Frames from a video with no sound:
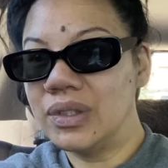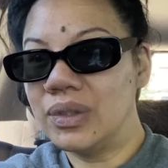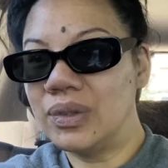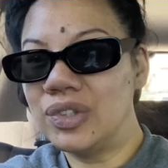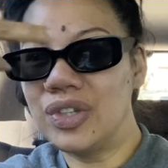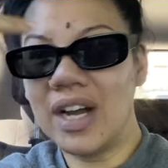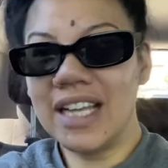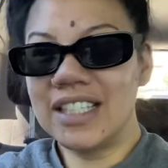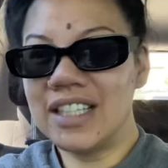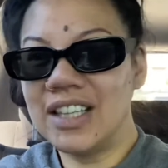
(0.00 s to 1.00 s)
or
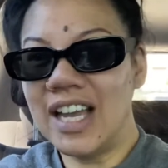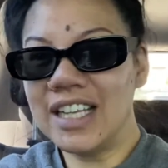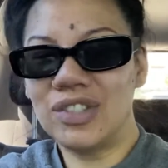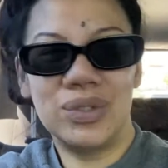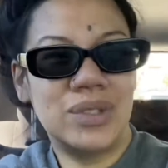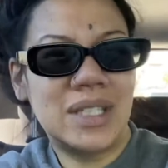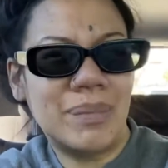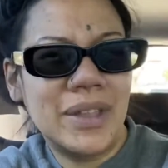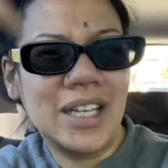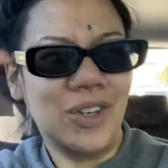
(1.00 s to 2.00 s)
trying to like do
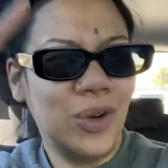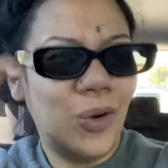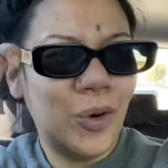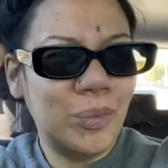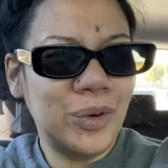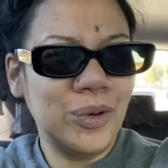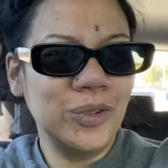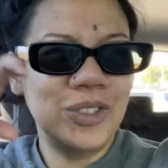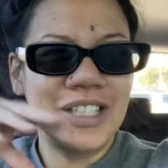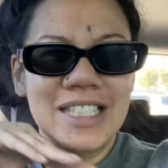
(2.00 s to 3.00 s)
something normal
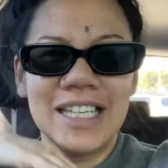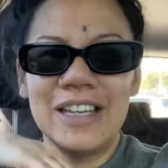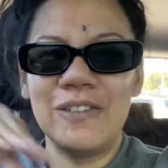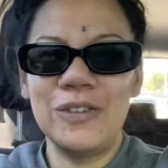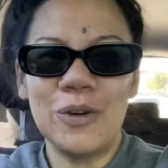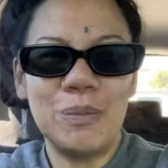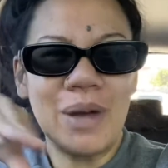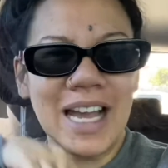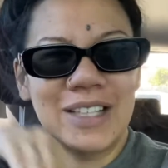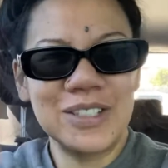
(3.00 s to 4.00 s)
to see if you're
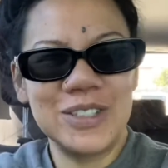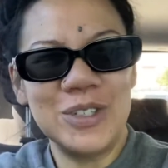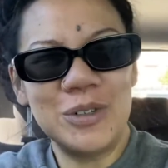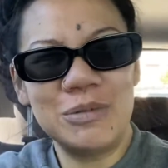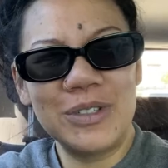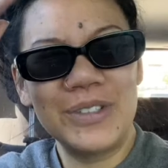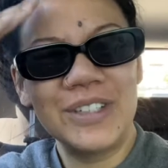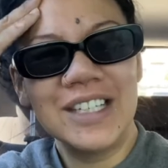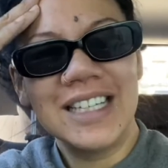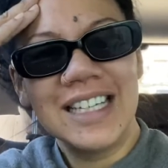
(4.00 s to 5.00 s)
back to normal,
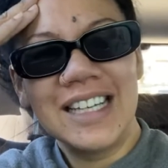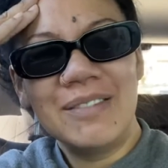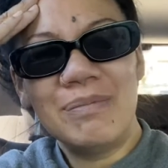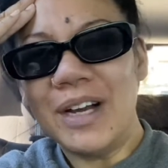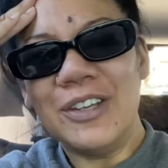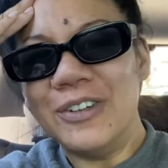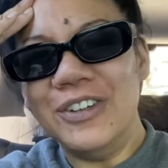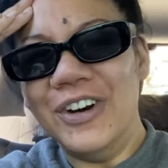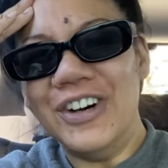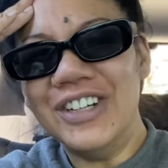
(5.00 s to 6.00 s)
but you're
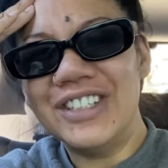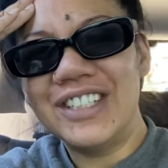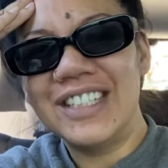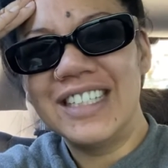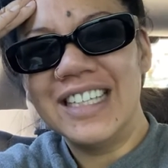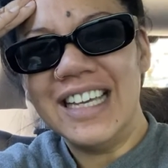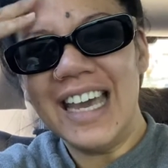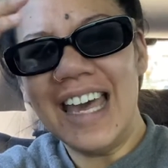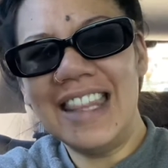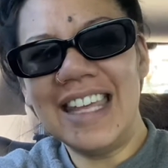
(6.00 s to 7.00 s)
not.
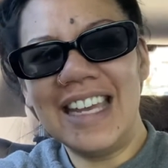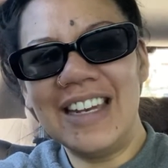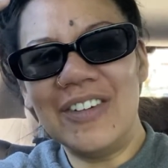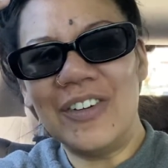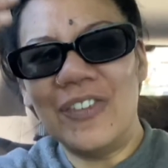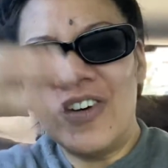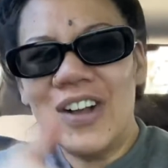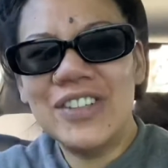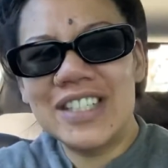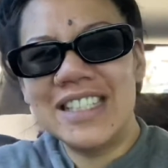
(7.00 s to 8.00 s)
And then
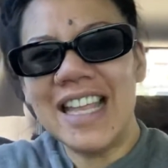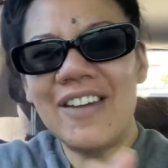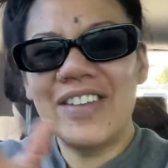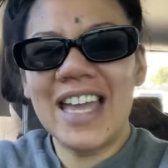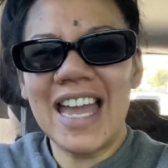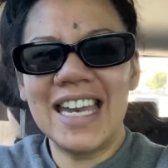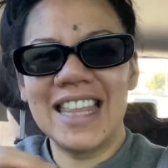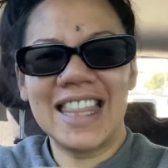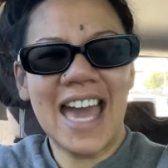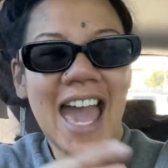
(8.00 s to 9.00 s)
whilst
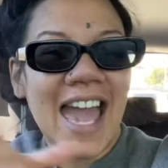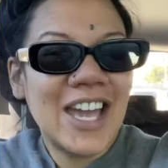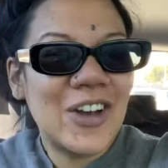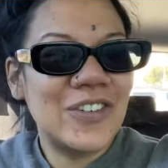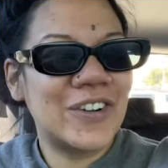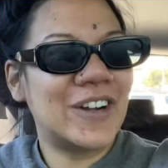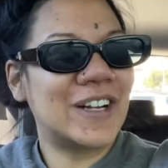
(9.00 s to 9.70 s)
navigating the hangover, I